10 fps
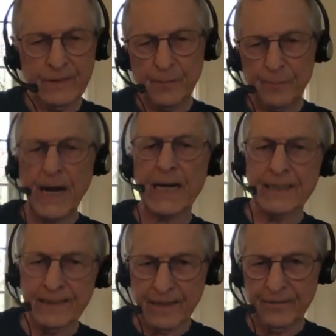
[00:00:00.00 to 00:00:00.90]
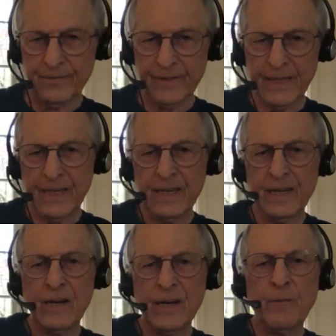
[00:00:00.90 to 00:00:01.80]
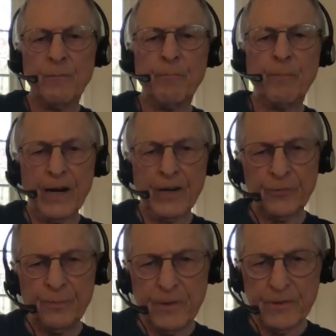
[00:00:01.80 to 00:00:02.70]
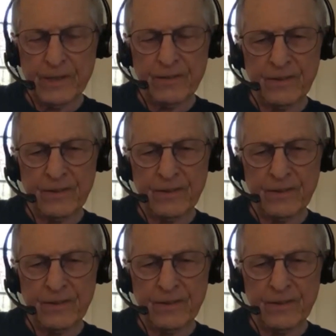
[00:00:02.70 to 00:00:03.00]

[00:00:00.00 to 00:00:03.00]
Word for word: a pocket knife, by a spirit.